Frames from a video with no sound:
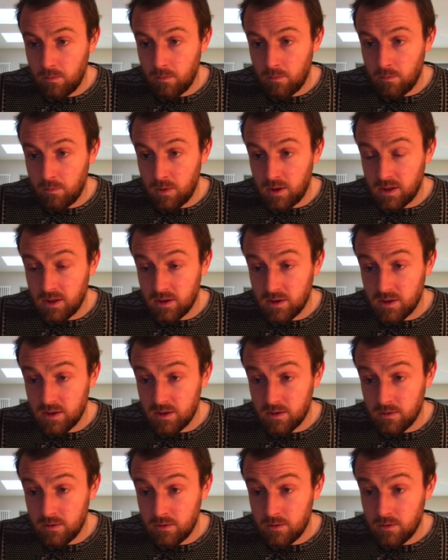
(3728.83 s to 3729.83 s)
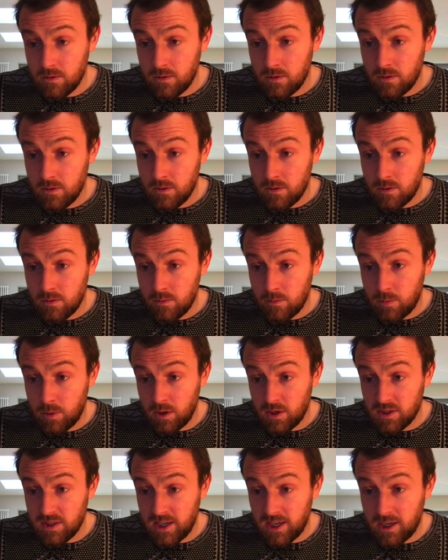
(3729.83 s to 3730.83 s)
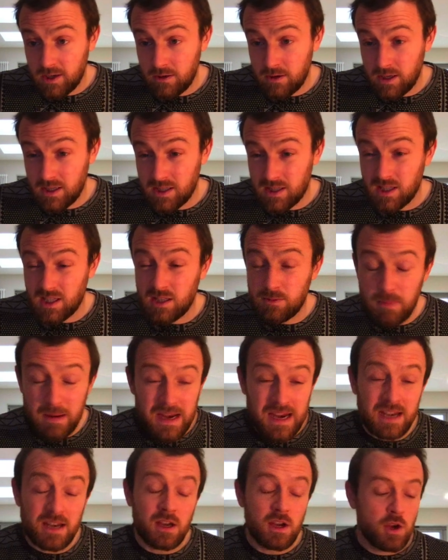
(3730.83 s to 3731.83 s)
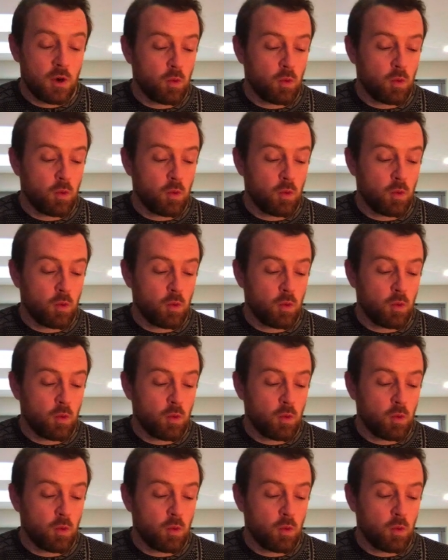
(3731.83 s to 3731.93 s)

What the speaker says: meters per second is the speed,